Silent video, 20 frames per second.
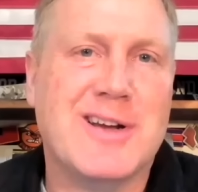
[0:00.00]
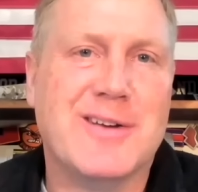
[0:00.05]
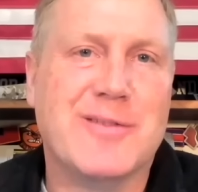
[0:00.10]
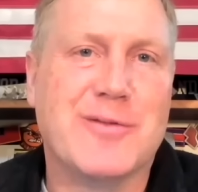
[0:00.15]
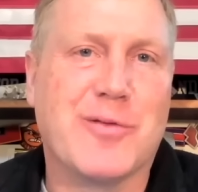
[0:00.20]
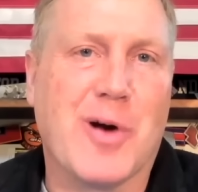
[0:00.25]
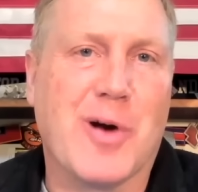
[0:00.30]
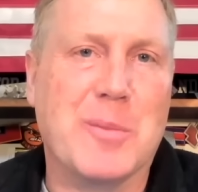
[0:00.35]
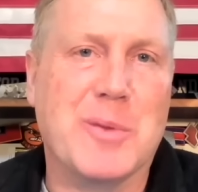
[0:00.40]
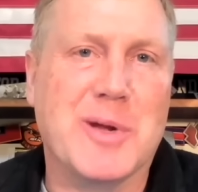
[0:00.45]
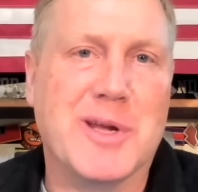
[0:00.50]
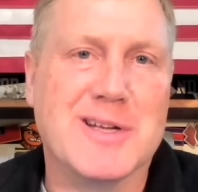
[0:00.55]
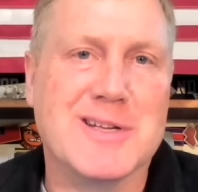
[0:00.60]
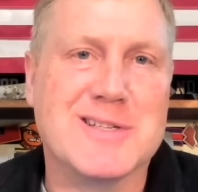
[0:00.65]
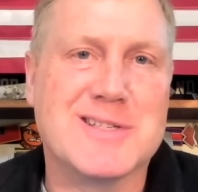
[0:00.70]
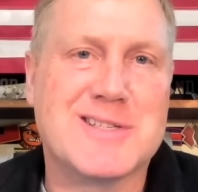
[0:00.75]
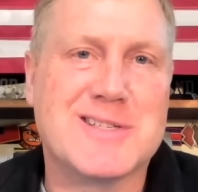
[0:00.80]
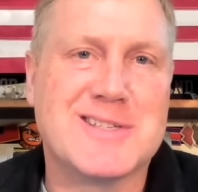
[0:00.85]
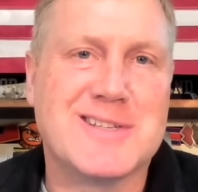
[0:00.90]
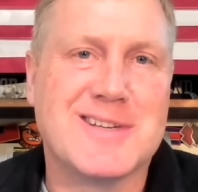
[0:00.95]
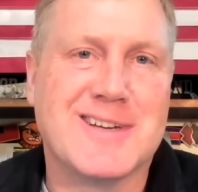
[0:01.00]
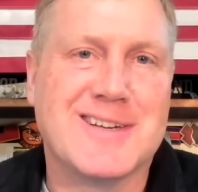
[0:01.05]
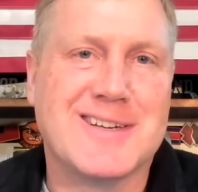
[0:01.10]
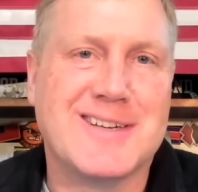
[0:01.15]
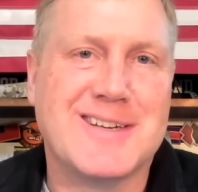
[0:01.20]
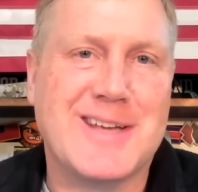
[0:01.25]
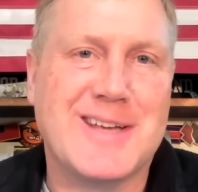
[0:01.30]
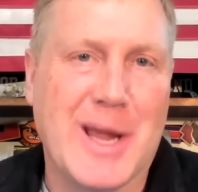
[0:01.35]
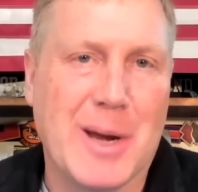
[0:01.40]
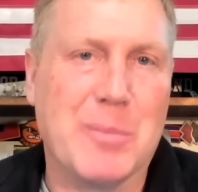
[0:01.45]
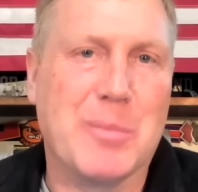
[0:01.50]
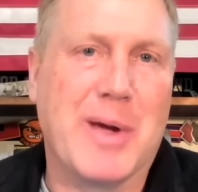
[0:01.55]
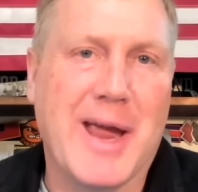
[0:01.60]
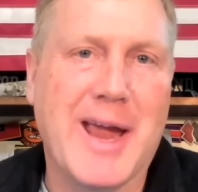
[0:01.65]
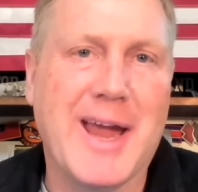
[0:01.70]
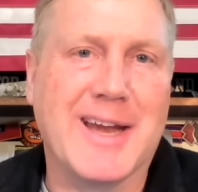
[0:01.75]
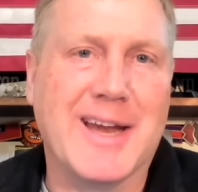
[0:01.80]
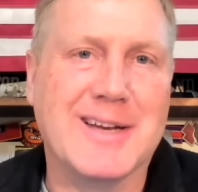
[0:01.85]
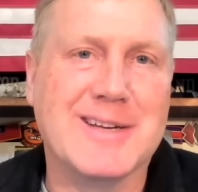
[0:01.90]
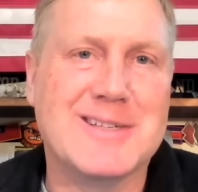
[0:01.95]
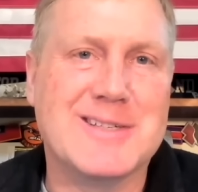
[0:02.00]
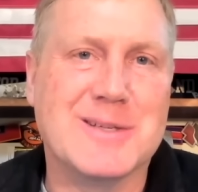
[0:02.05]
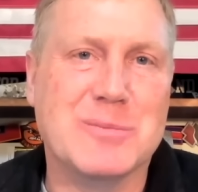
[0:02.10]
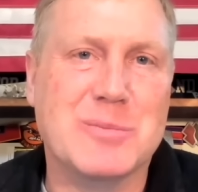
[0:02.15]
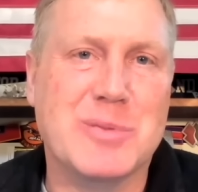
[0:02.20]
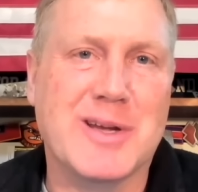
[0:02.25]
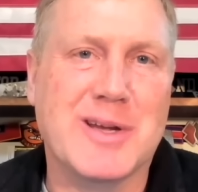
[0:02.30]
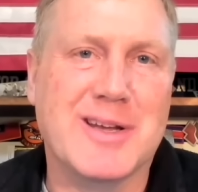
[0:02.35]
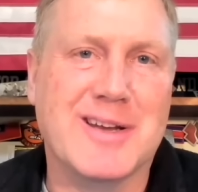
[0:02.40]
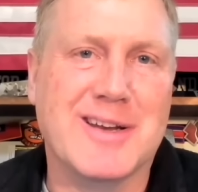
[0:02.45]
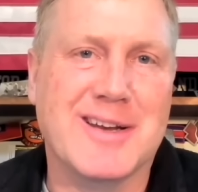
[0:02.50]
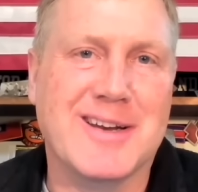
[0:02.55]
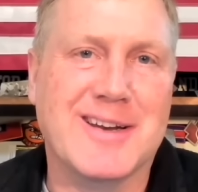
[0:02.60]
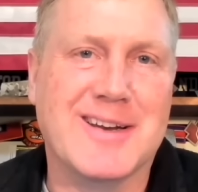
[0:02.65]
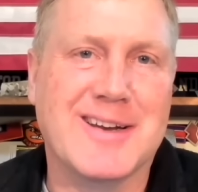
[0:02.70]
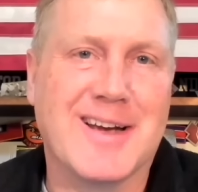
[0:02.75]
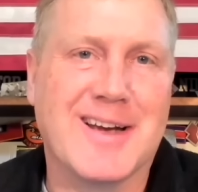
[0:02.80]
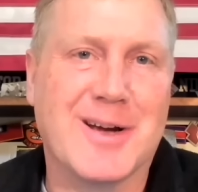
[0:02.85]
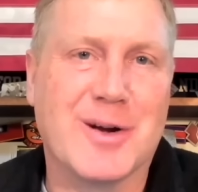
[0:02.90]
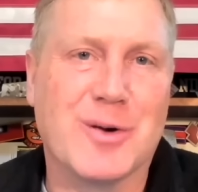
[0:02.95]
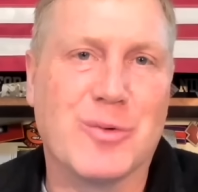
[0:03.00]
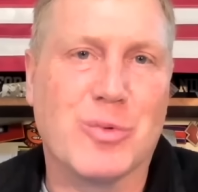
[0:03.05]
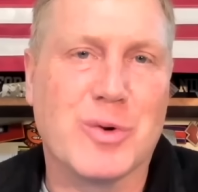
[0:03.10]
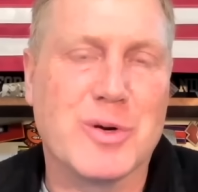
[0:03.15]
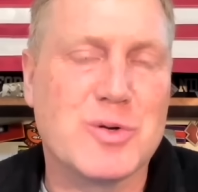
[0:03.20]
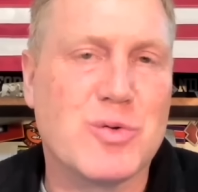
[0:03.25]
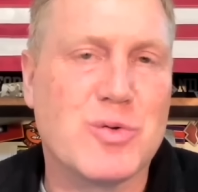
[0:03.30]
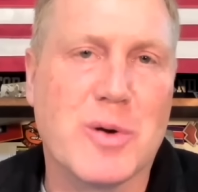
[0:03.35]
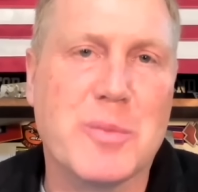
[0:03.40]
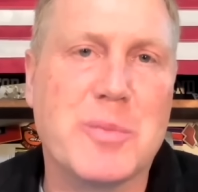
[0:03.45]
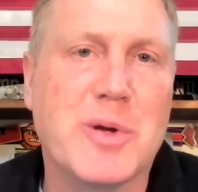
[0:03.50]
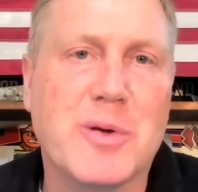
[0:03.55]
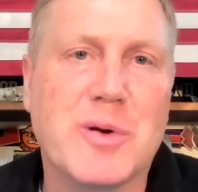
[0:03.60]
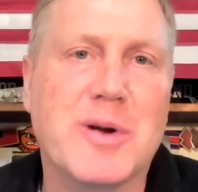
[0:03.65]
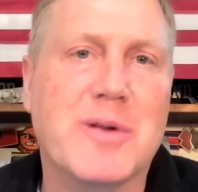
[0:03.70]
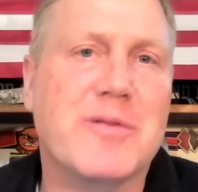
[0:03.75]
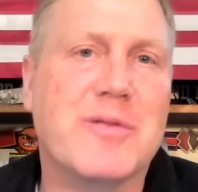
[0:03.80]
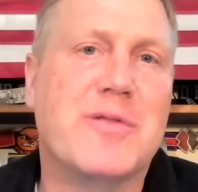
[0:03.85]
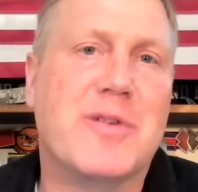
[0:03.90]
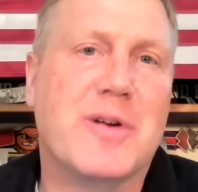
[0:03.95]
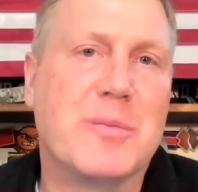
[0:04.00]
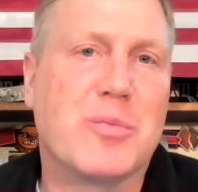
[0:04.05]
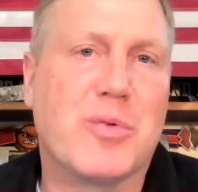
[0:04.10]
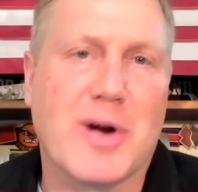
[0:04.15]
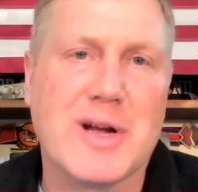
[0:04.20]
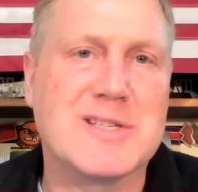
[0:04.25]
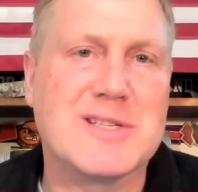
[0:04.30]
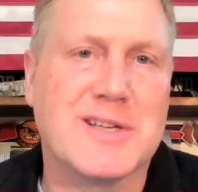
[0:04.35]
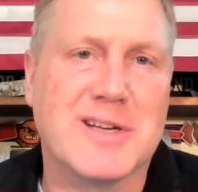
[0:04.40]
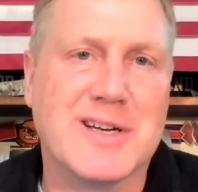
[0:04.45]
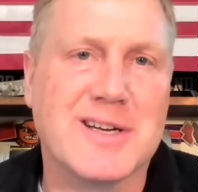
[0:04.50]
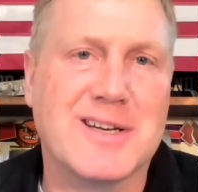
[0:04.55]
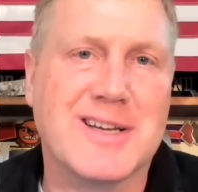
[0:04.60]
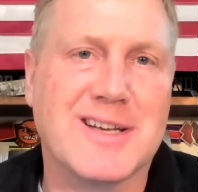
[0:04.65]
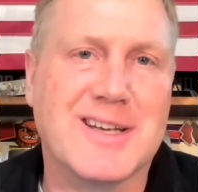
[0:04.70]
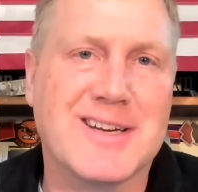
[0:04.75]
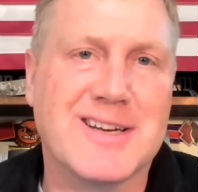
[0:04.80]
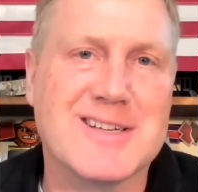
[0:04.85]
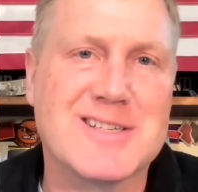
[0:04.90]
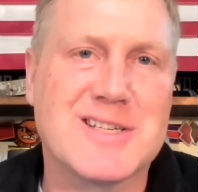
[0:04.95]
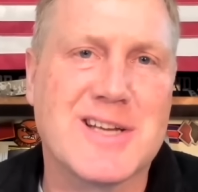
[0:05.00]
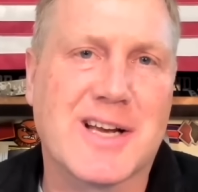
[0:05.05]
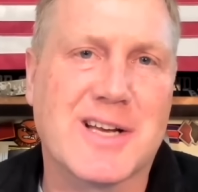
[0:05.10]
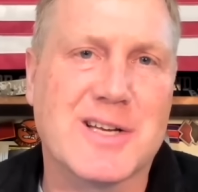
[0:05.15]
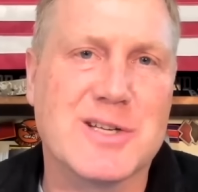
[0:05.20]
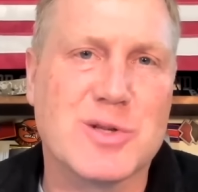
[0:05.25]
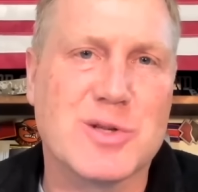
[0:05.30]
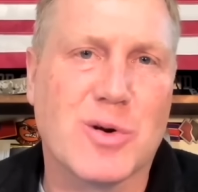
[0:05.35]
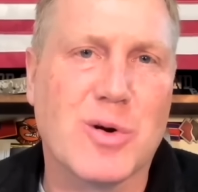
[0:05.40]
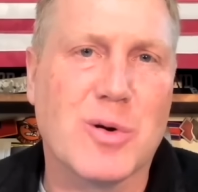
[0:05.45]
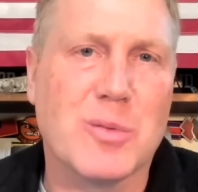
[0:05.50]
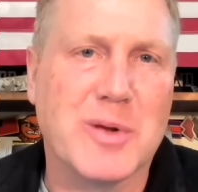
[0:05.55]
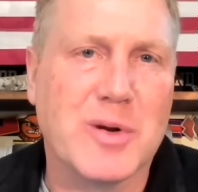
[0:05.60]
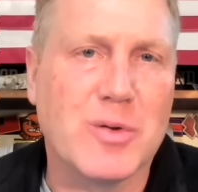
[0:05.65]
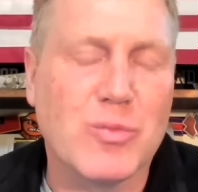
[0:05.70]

from his campaign to be a retributive president in a second term.